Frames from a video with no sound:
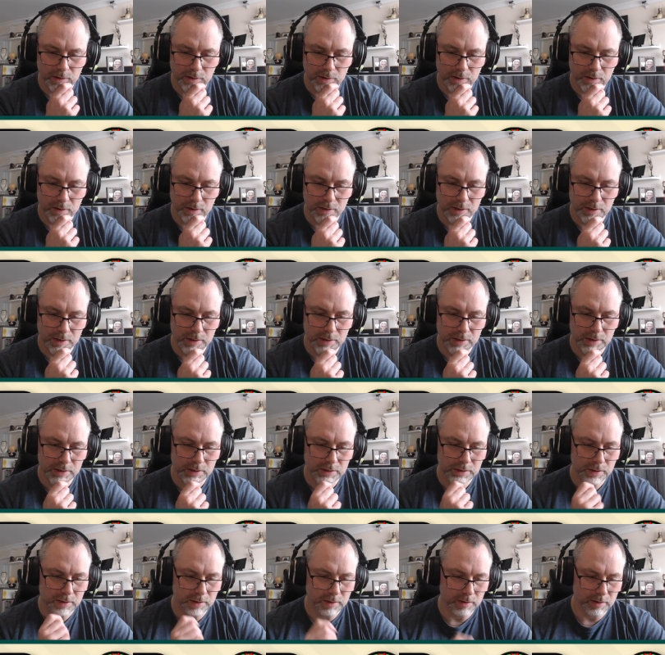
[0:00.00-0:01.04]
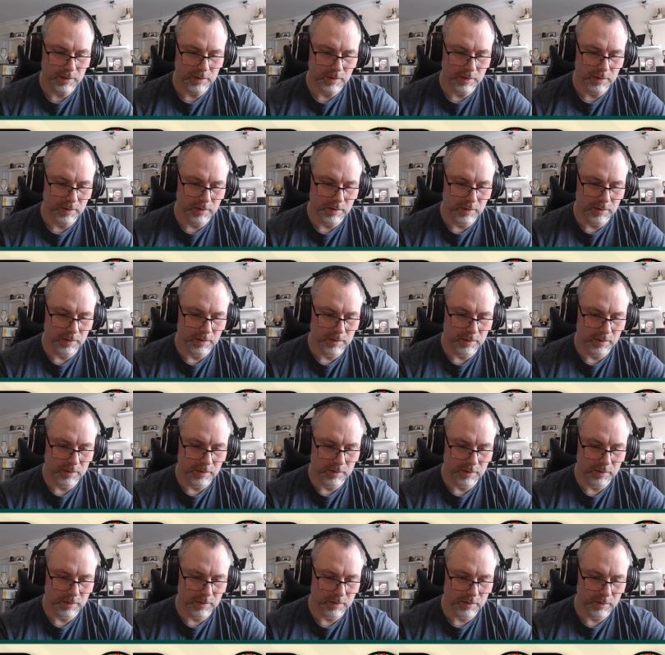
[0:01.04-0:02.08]

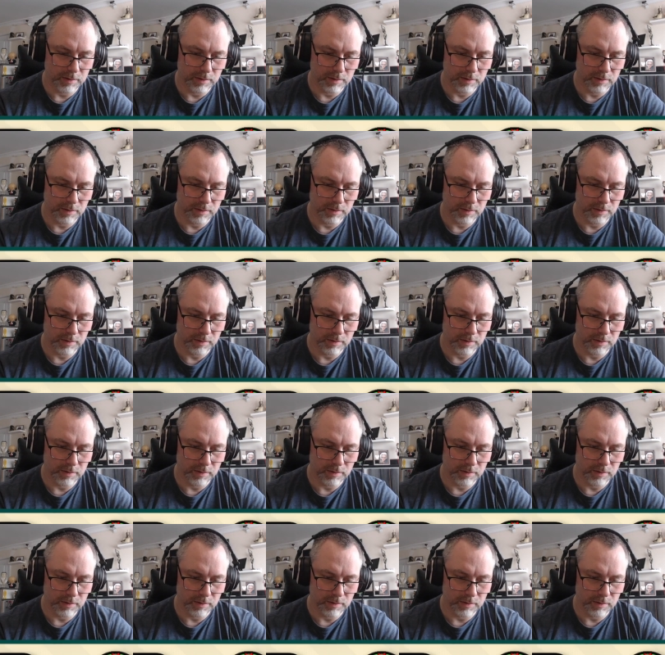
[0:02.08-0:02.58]
[no speech]